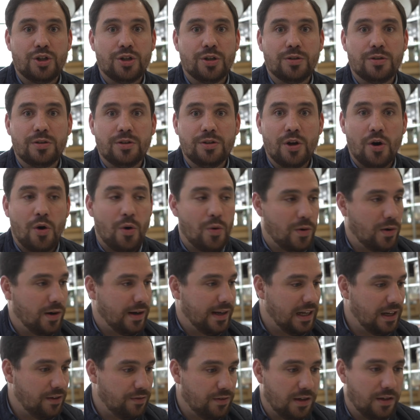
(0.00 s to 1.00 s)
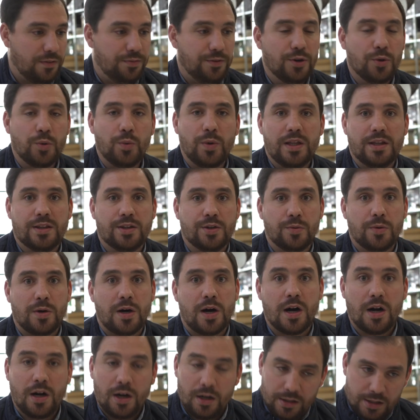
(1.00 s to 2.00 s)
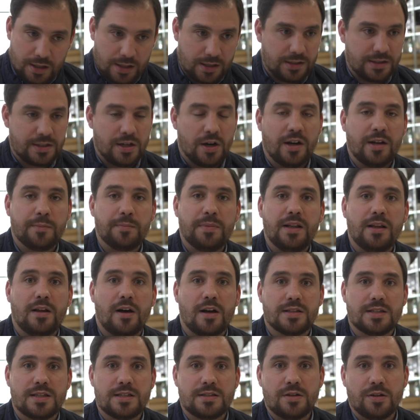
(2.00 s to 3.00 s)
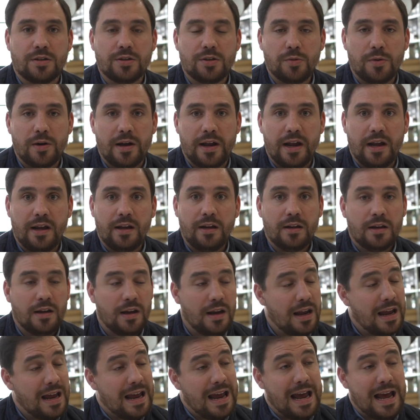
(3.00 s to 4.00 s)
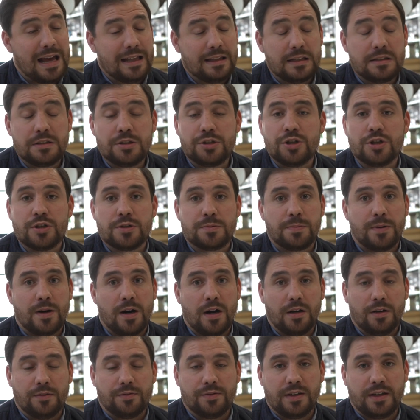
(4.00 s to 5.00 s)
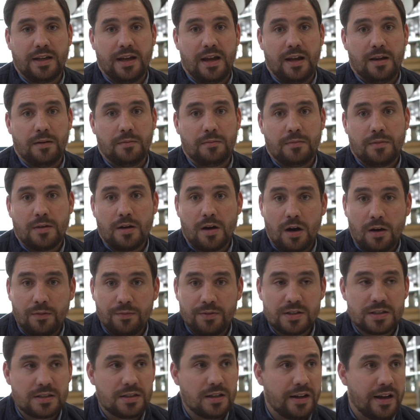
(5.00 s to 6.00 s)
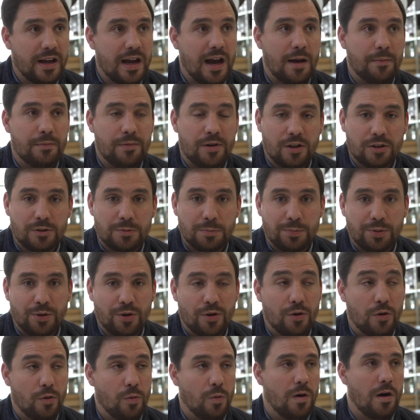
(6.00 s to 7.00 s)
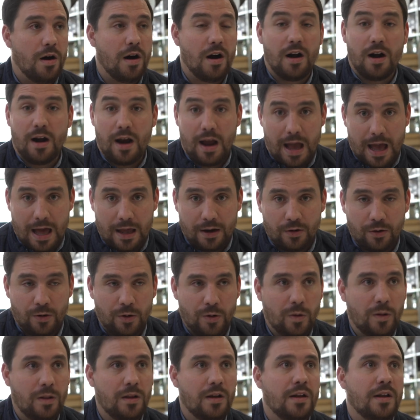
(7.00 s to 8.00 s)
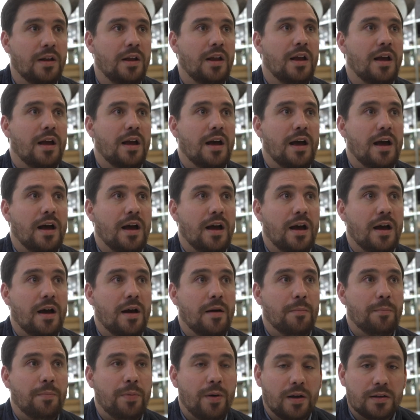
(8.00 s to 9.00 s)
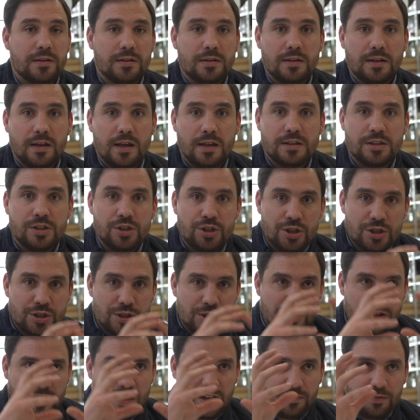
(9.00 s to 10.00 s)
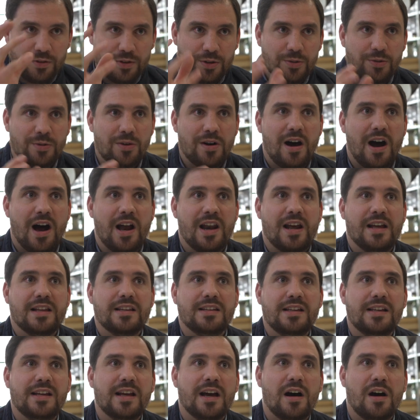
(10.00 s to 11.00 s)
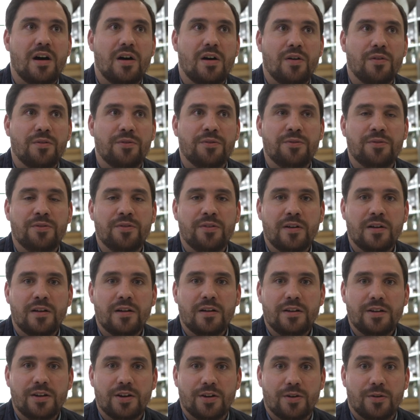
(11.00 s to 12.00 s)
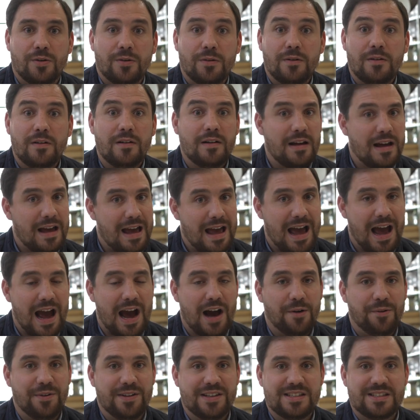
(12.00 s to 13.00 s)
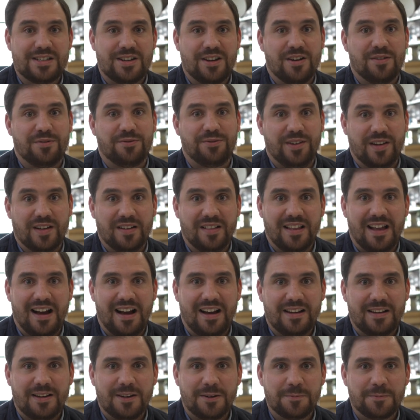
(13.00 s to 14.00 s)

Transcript: should know, even if you win the war, there gonna be losses on the way, and it's just part of the game. Obviously, I'm not pro war at all, uh, but it's just to give you an idea of, you know, how it's gonna feel like.